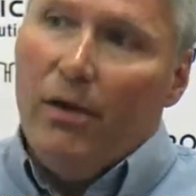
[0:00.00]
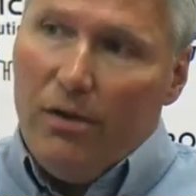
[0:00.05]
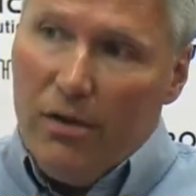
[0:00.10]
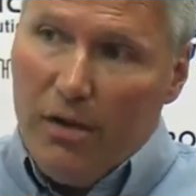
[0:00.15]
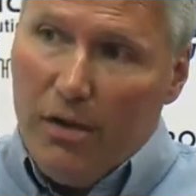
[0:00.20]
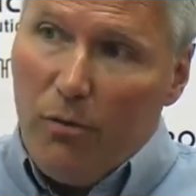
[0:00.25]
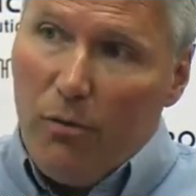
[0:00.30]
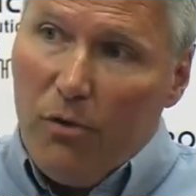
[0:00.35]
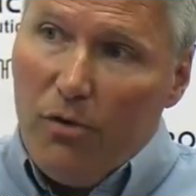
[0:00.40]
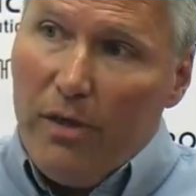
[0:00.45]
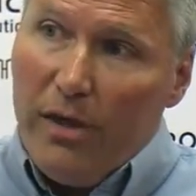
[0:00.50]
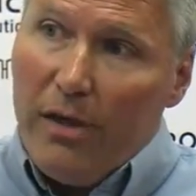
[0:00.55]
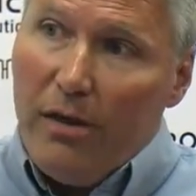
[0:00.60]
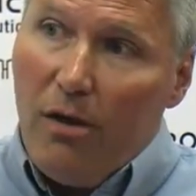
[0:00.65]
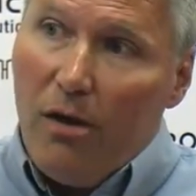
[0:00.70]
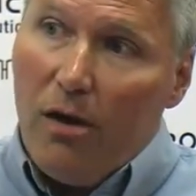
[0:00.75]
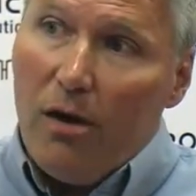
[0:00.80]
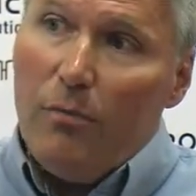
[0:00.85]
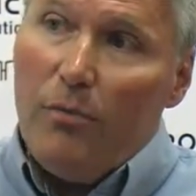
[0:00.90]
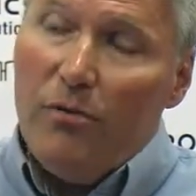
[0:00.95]
near where they
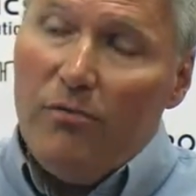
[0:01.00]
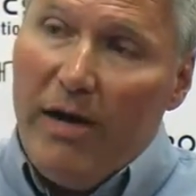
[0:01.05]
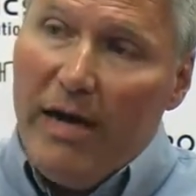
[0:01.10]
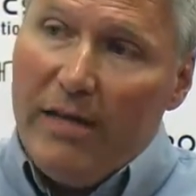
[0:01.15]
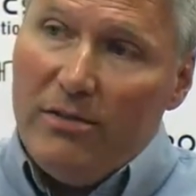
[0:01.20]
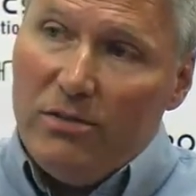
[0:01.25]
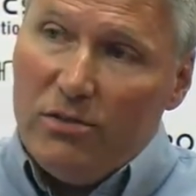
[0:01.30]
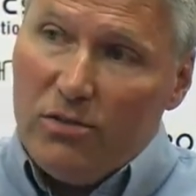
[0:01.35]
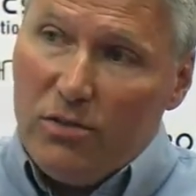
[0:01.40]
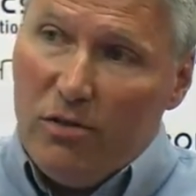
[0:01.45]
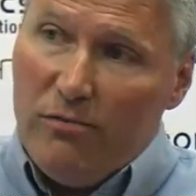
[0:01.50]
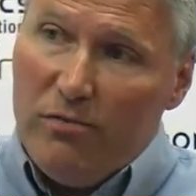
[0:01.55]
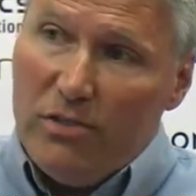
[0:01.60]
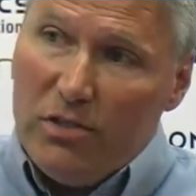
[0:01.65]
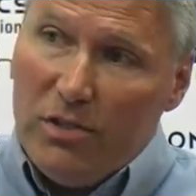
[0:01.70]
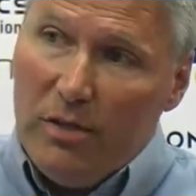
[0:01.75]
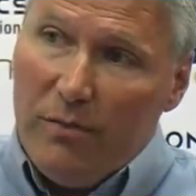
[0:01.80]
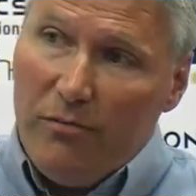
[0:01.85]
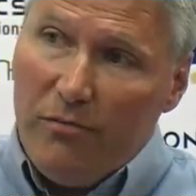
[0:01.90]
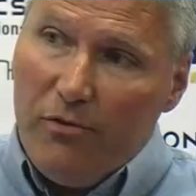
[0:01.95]
are, provide the
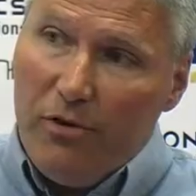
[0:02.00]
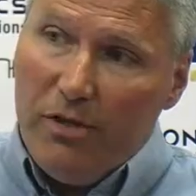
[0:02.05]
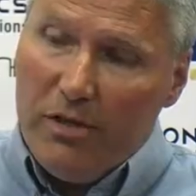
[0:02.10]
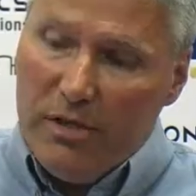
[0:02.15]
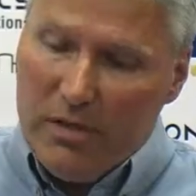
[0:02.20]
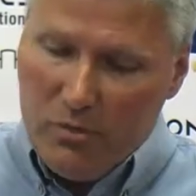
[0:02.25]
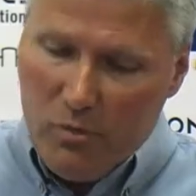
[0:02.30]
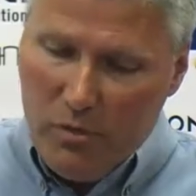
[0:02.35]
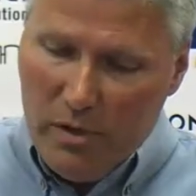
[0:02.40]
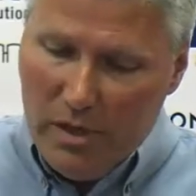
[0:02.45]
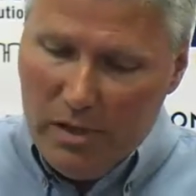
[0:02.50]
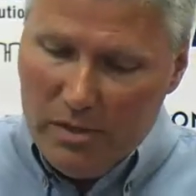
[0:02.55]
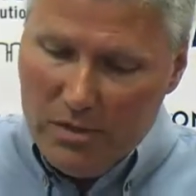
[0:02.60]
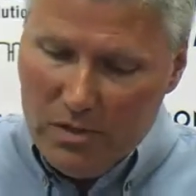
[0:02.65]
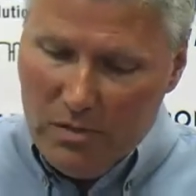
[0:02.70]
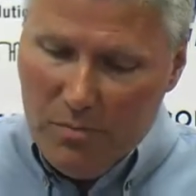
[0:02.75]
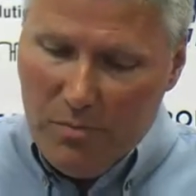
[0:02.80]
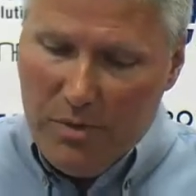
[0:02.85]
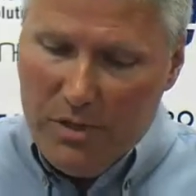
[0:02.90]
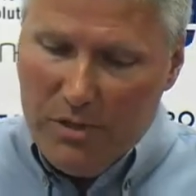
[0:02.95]
service up front, as well
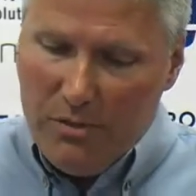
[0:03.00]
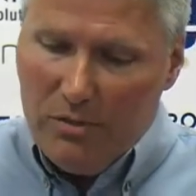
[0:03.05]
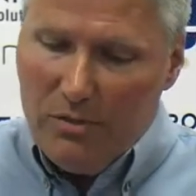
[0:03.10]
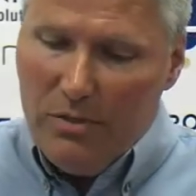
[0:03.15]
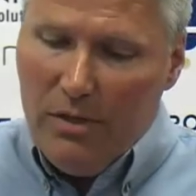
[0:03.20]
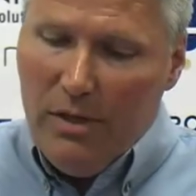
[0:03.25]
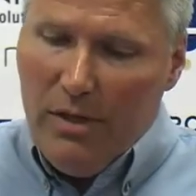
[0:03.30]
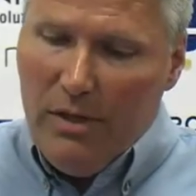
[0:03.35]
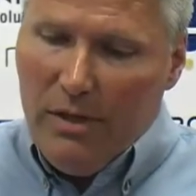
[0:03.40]
as the build,